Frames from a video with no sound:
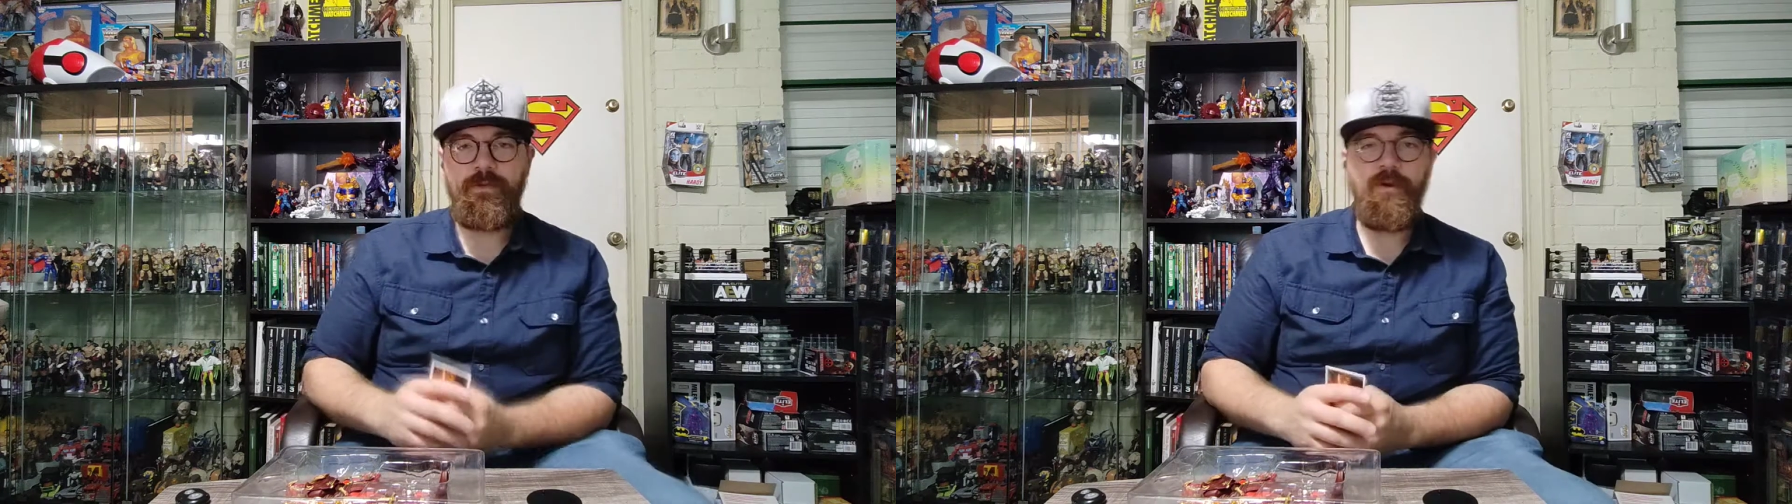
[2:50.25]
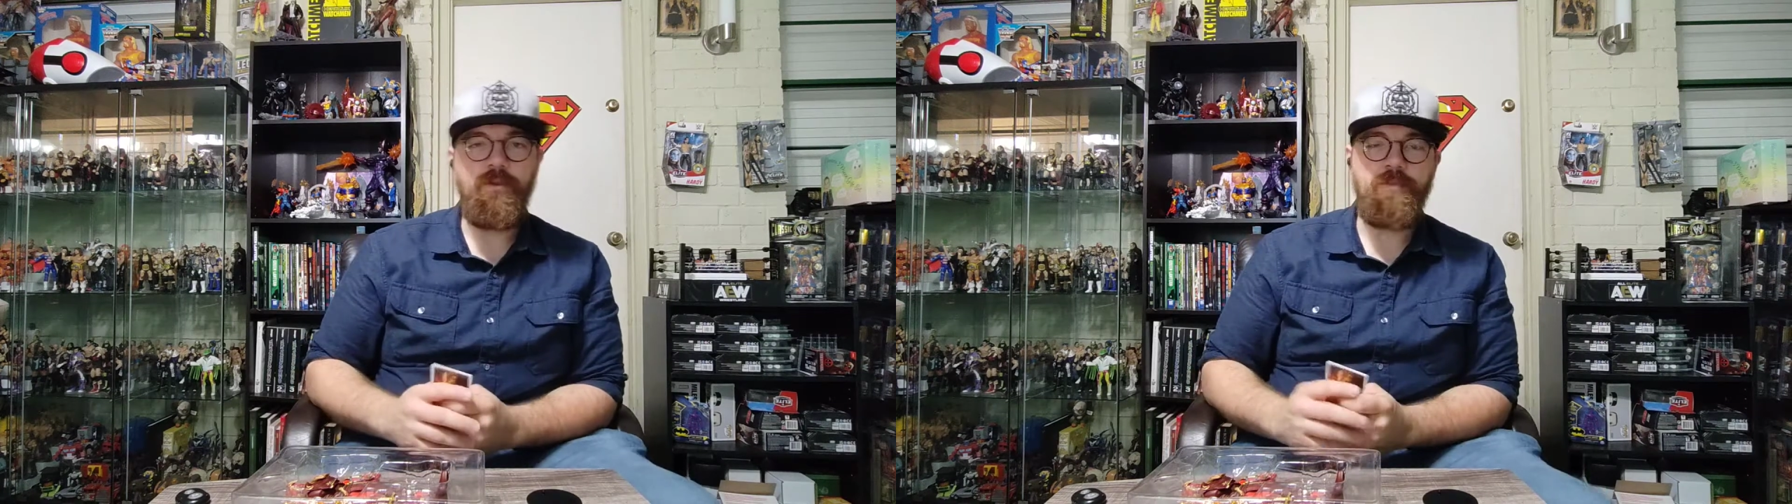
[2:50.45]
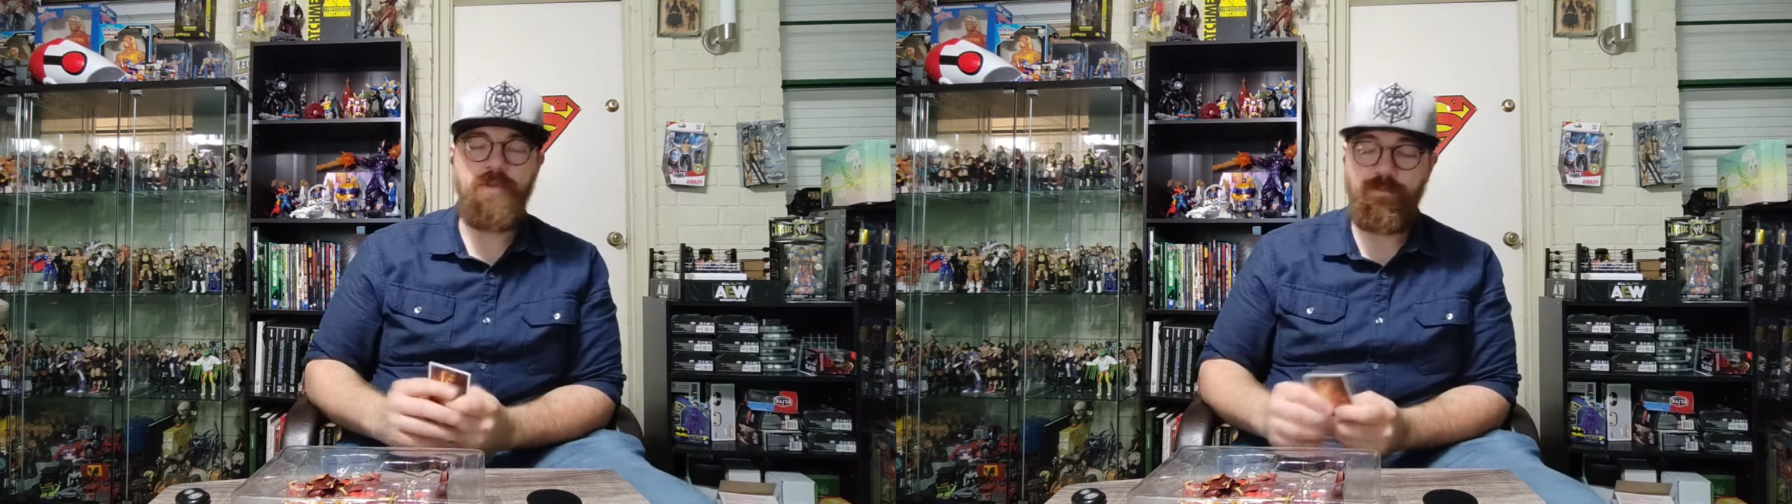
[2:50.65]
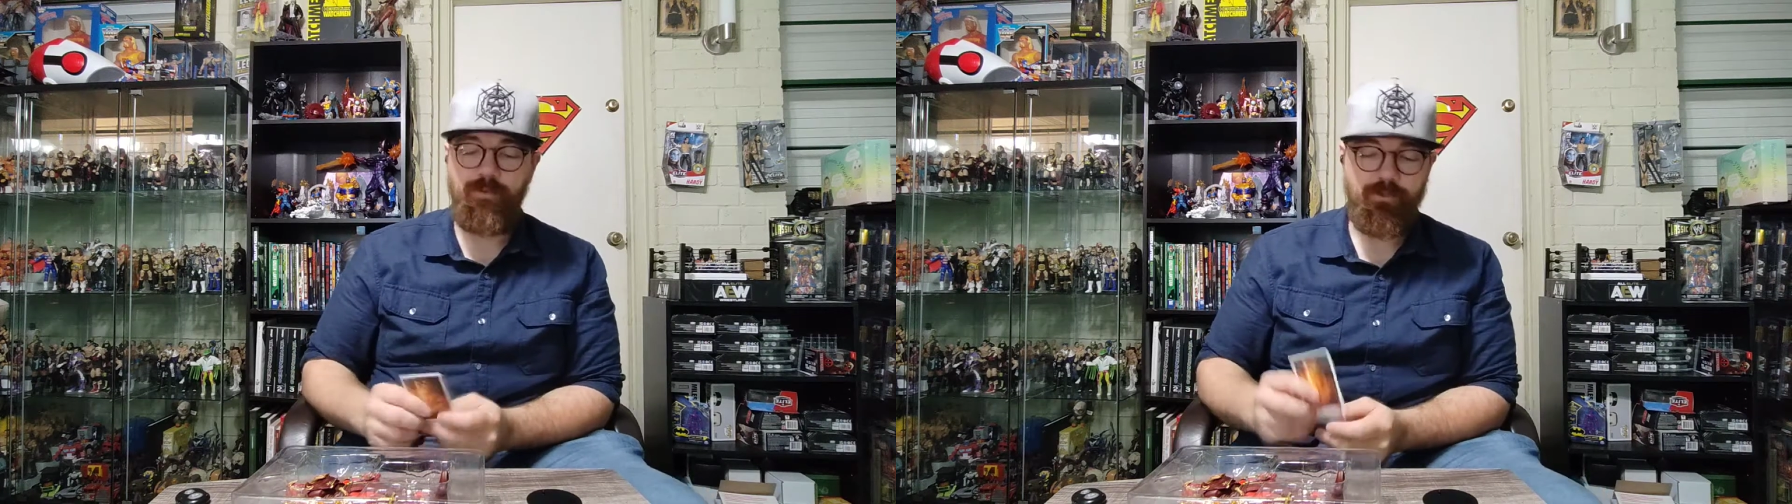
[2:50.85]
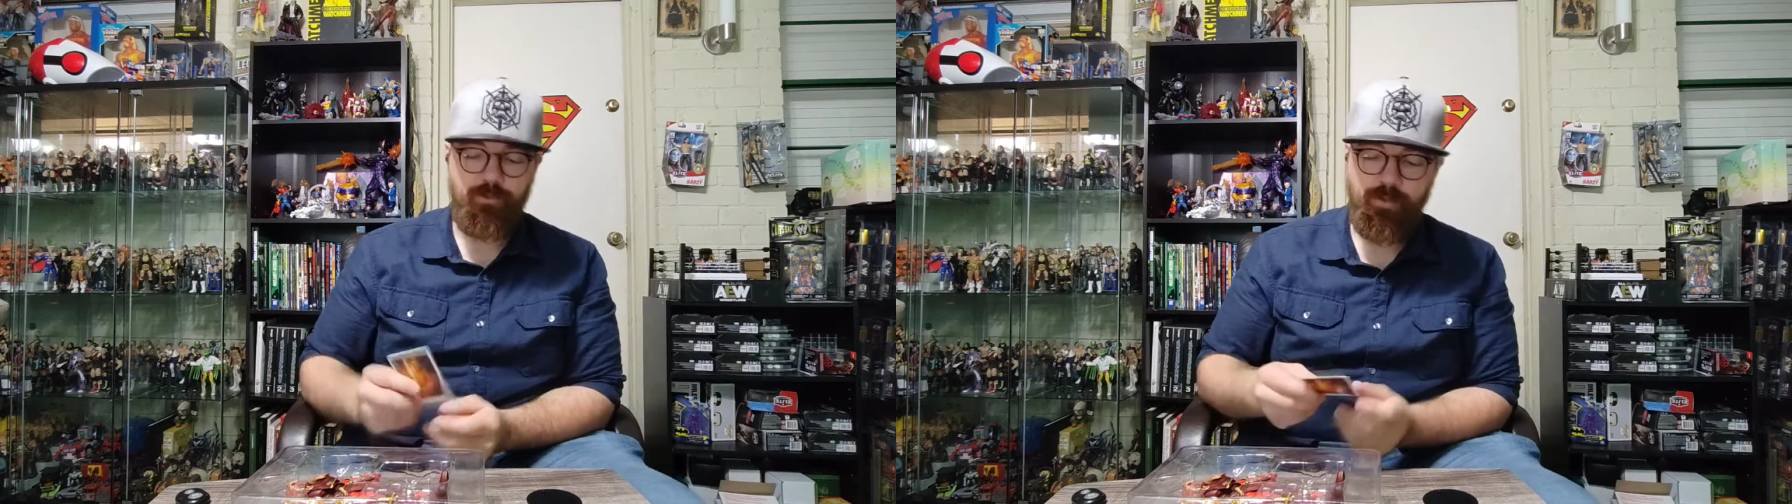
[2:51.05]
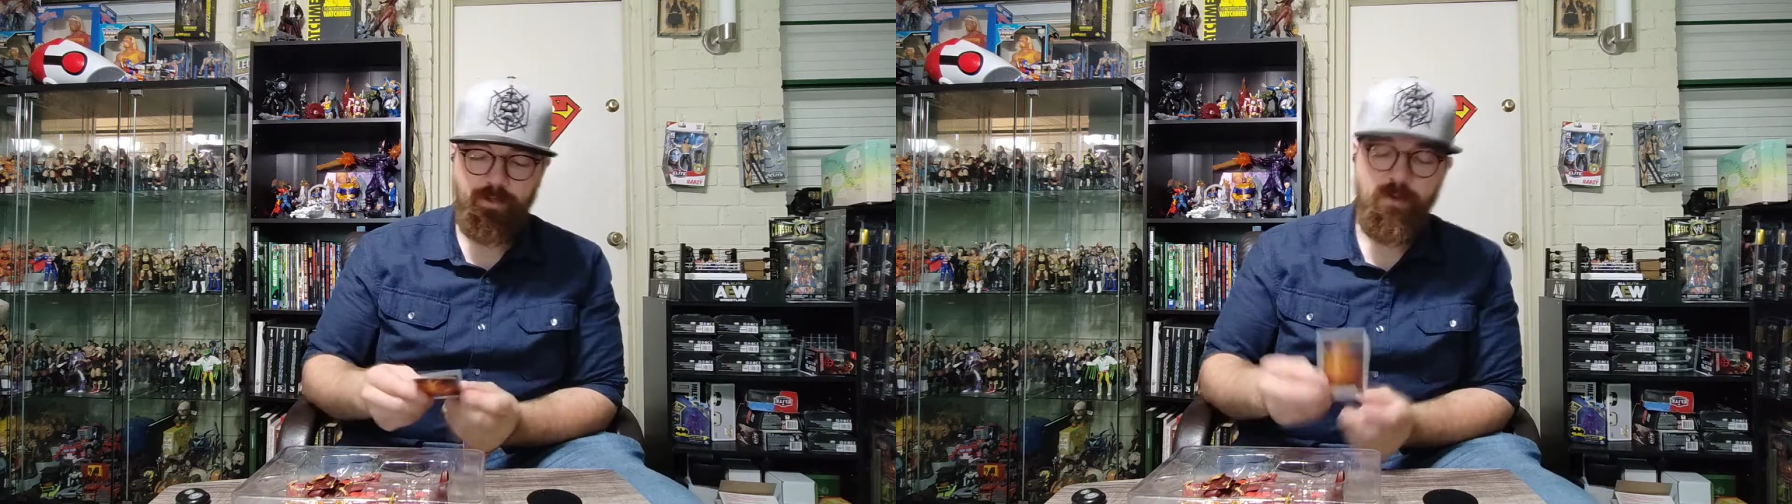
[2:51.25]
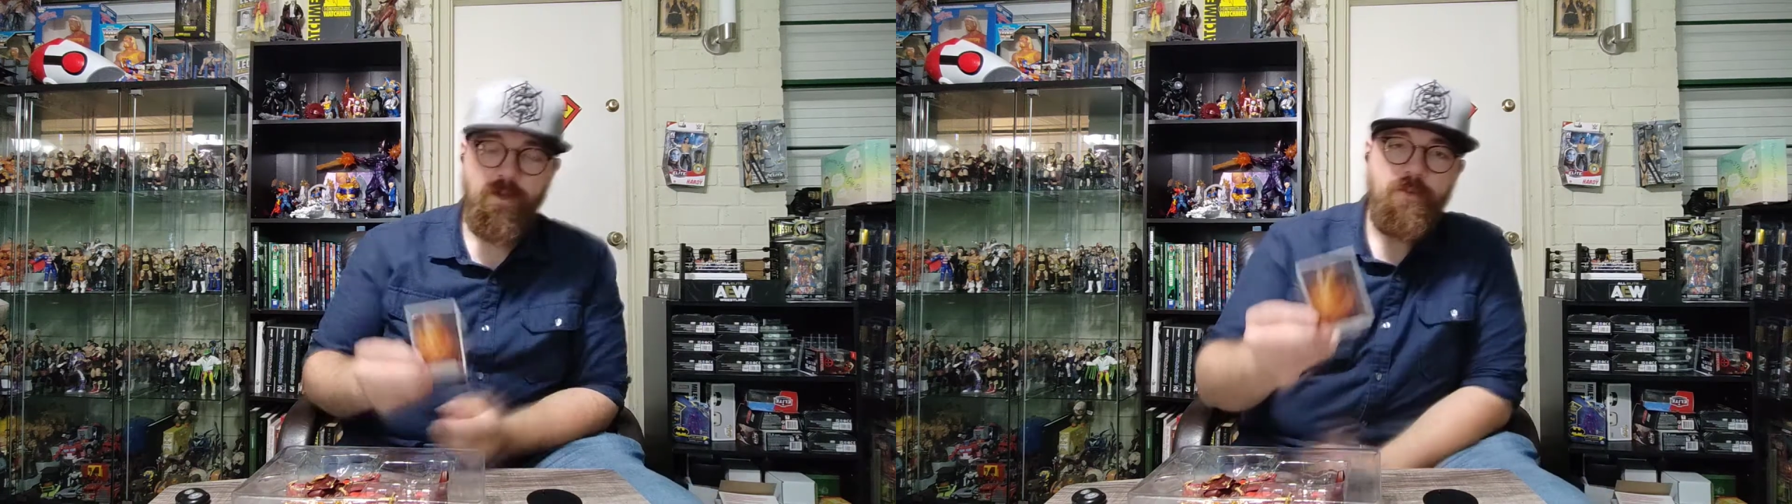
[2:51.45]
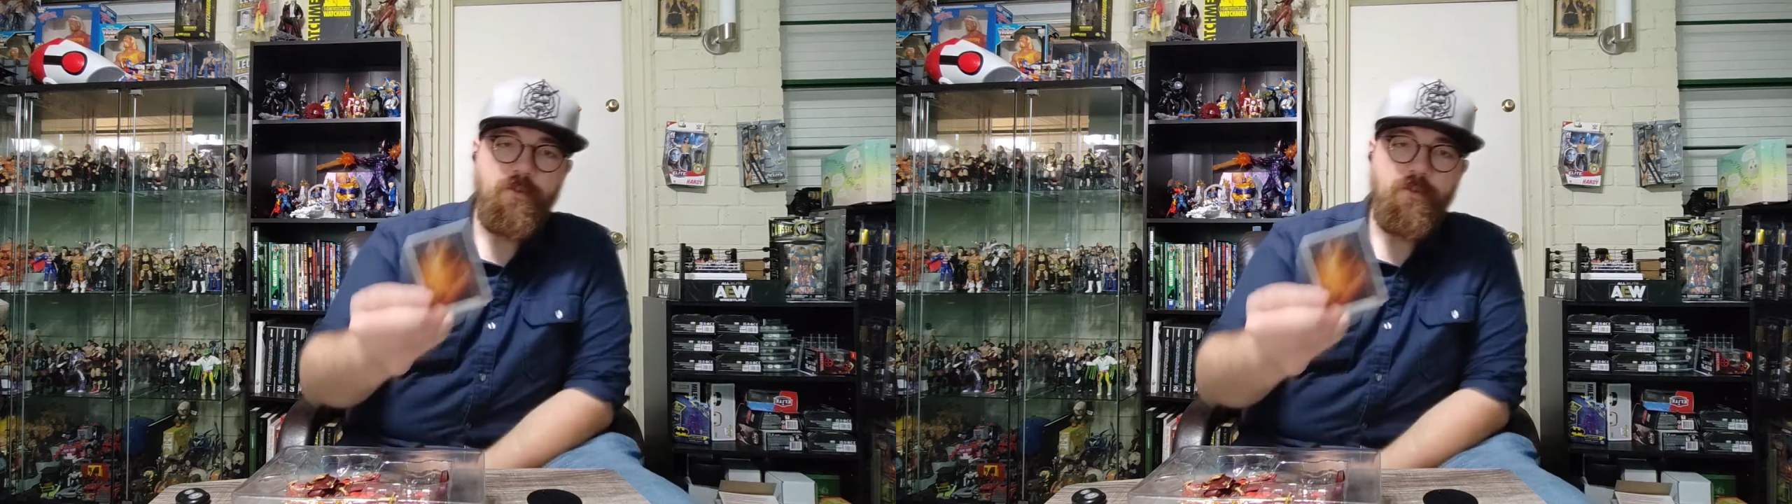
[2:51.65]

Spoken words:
other people as well.